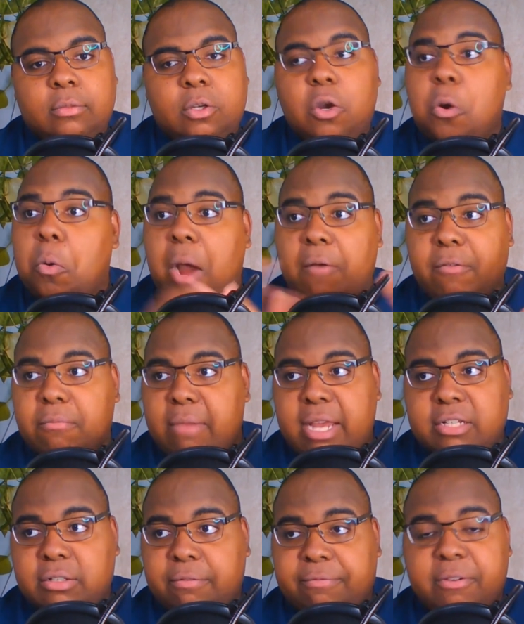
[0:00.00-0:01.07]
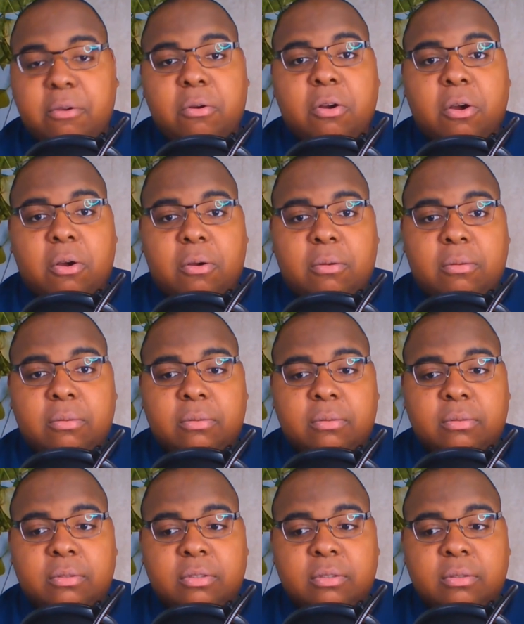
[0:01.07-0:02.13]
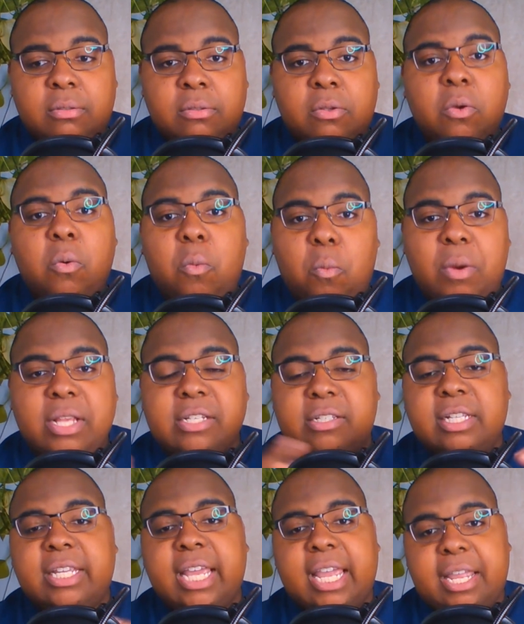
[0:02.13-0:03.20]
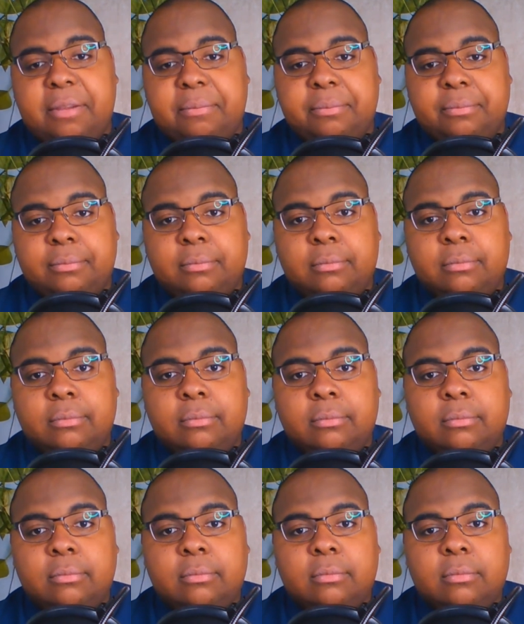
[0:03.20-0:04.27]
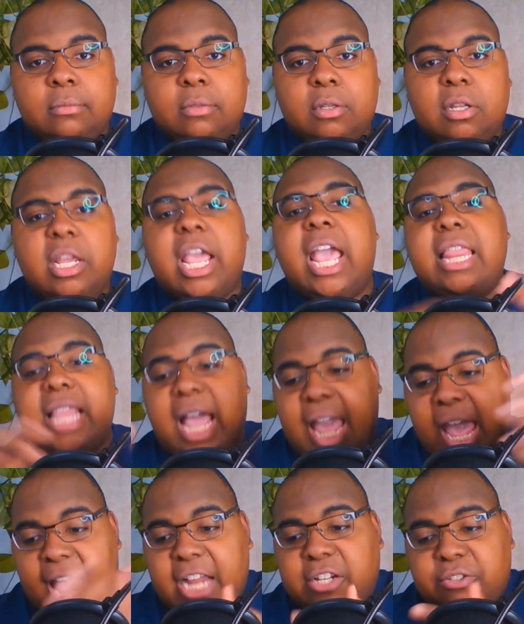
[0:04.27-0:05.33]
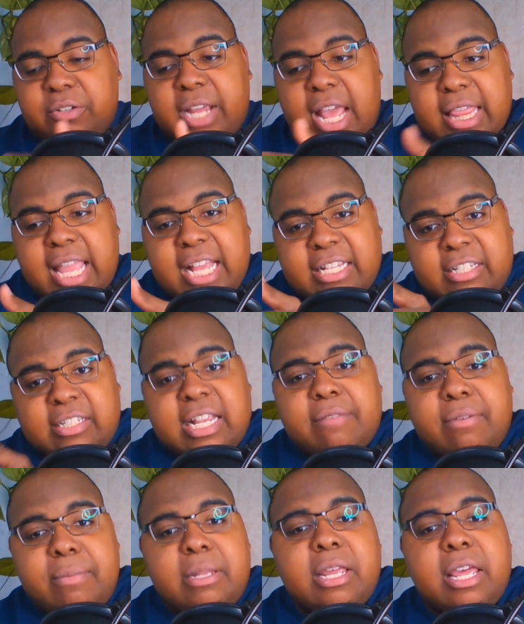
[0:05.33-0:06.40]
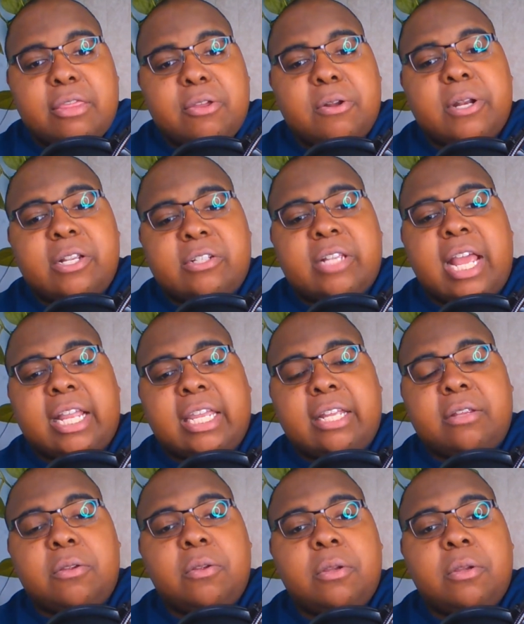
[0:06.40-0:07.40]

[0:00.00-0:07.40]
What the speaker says: Whoever makes a field goal wins the game. And that 7 minute and 30 second